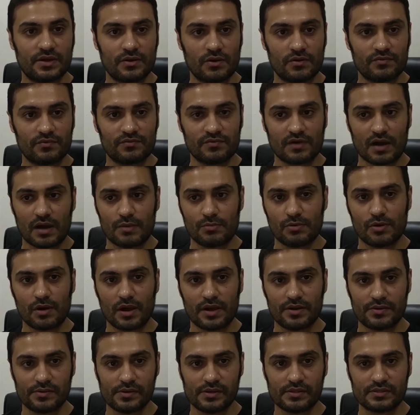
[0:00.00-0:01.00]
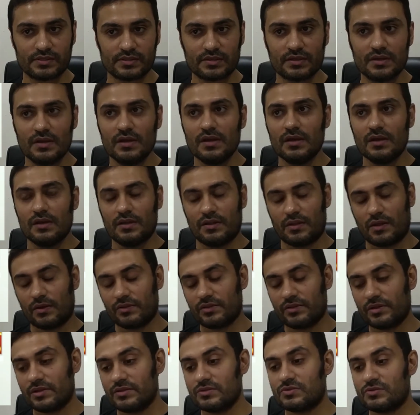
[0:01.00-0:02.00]
of carbohydrates. Now
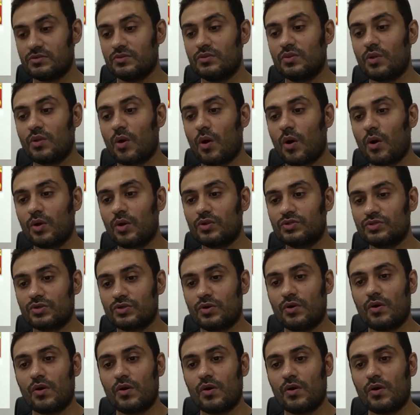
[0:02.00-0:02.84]
there is lot